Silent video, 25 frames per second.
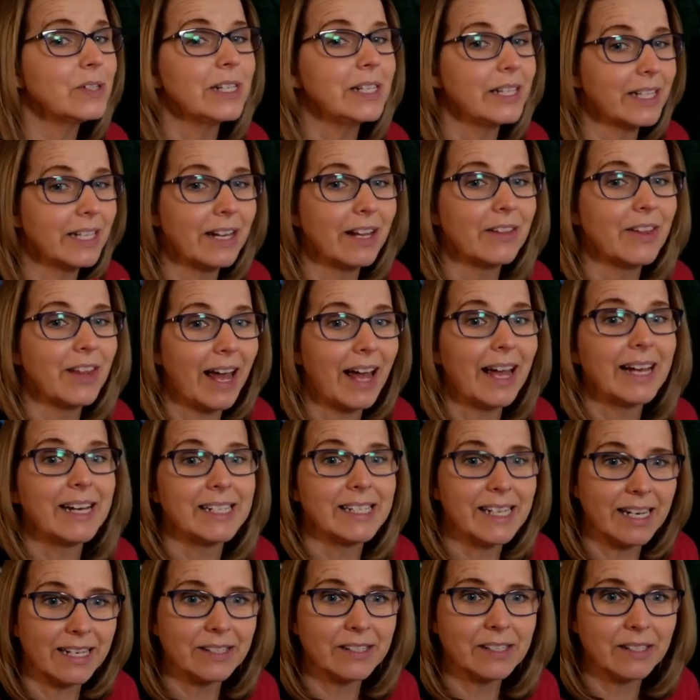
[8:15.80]
are that
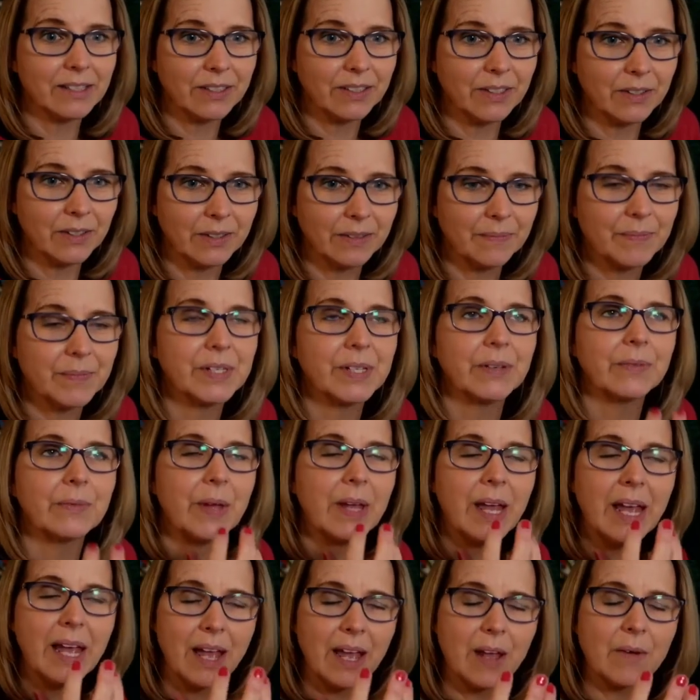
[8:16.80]
identical. So
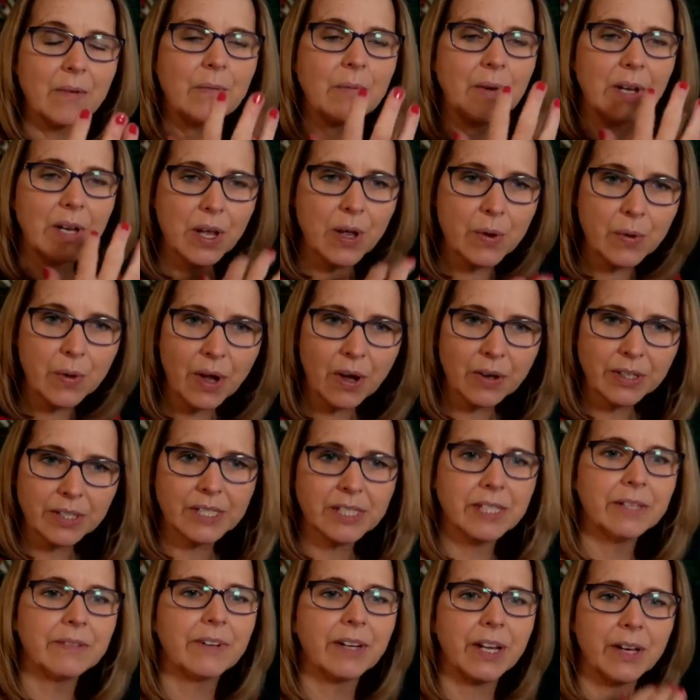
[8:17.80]
low
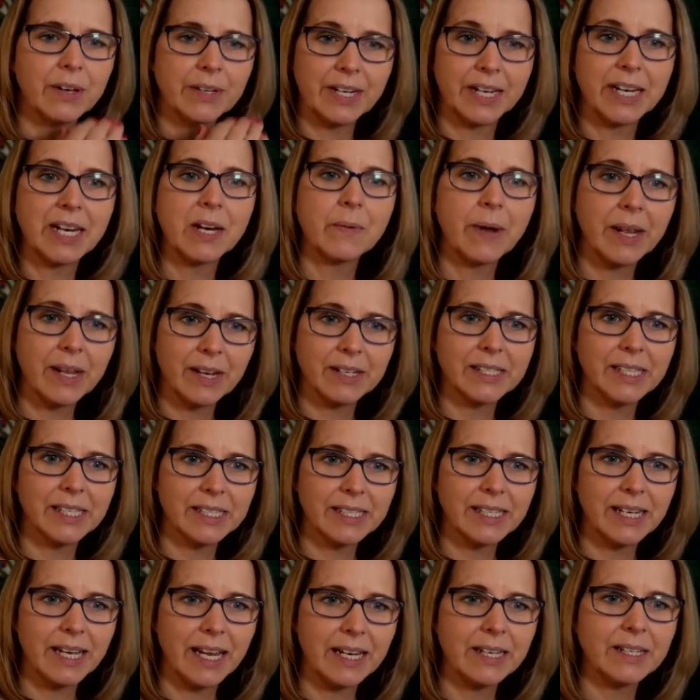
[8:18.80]
cognitive load anyway, because it's
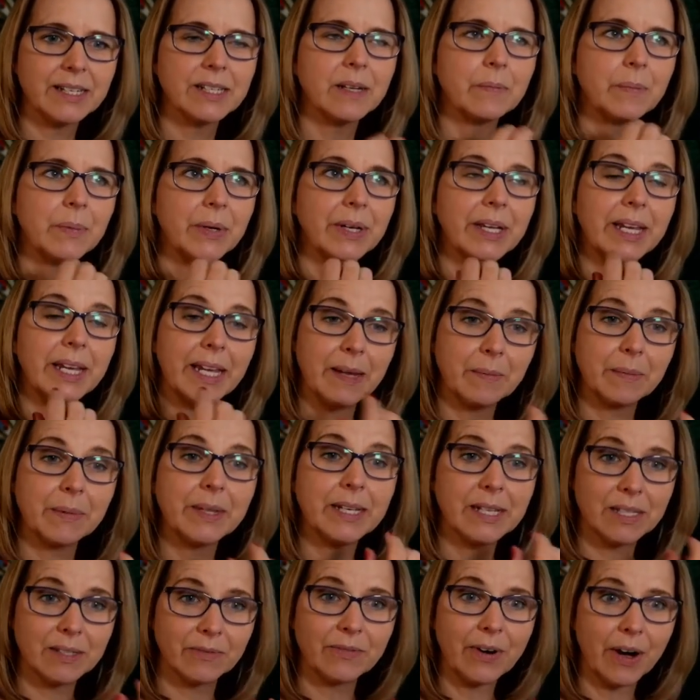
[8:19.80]
nature, but keep
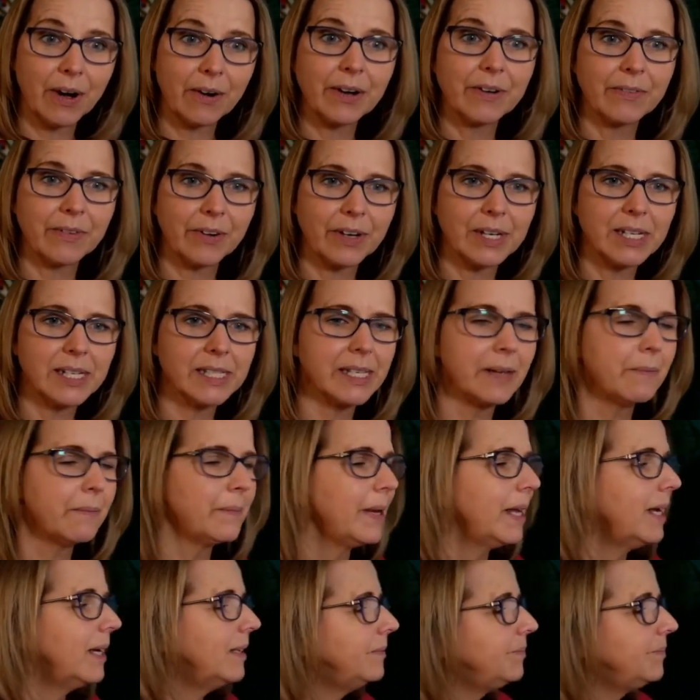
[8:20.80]
things very, very similar.